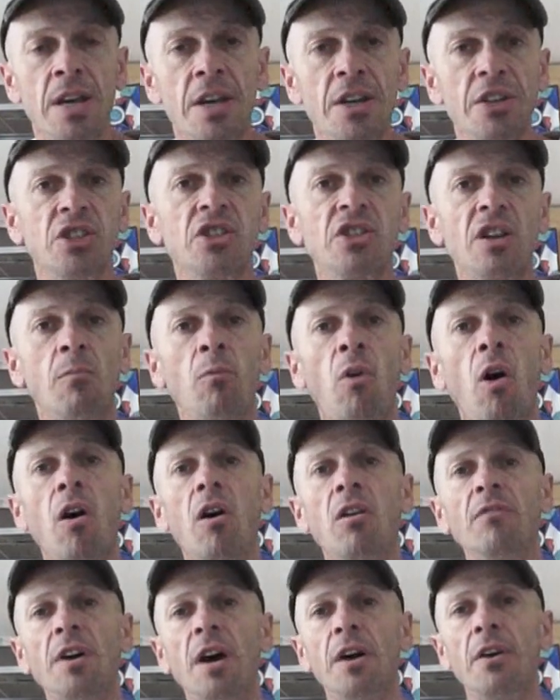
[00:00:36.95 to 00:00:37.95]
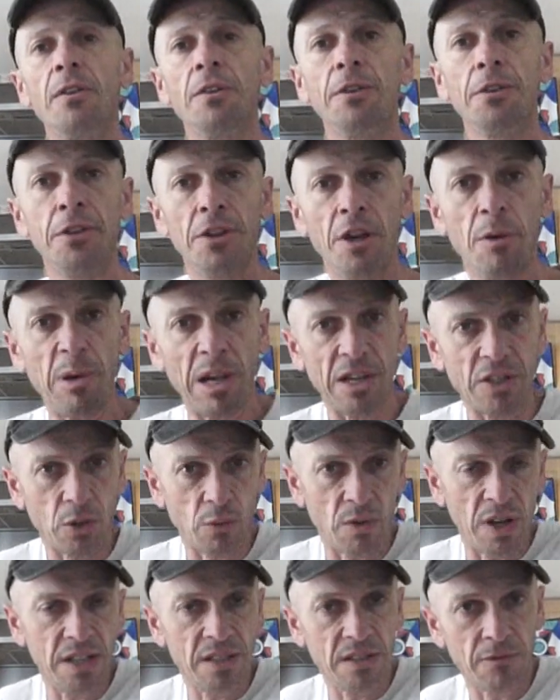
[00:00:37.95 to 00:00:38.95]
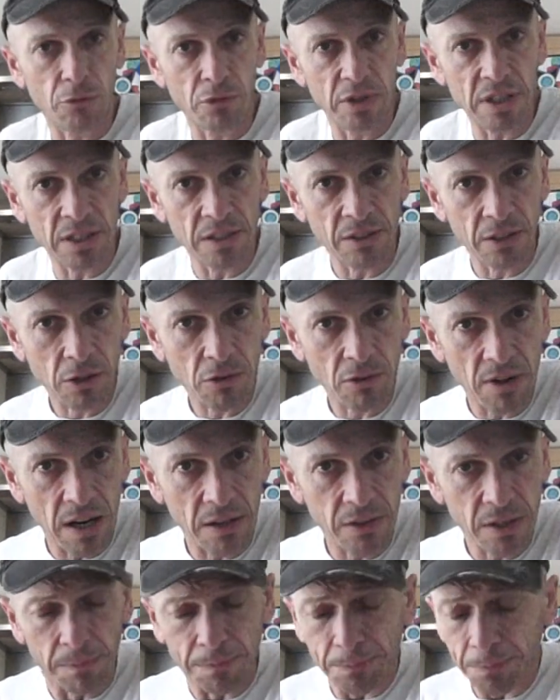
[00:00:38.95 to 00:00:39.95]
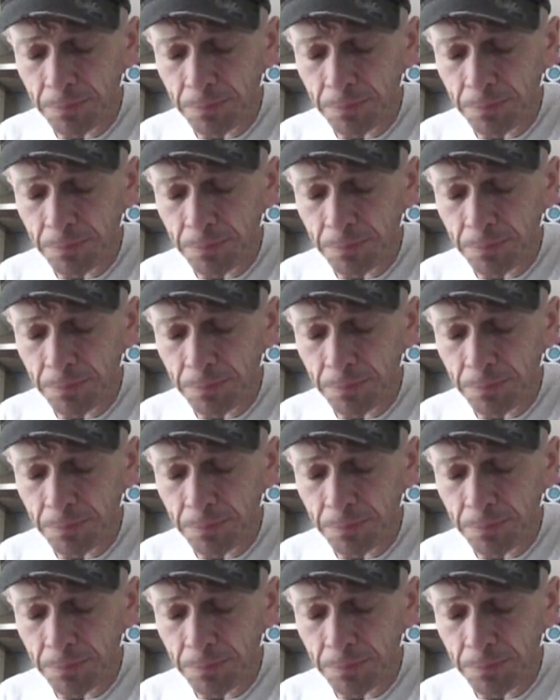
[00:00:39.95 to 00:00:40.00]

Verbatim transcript: some of the best ways of reading the crowd.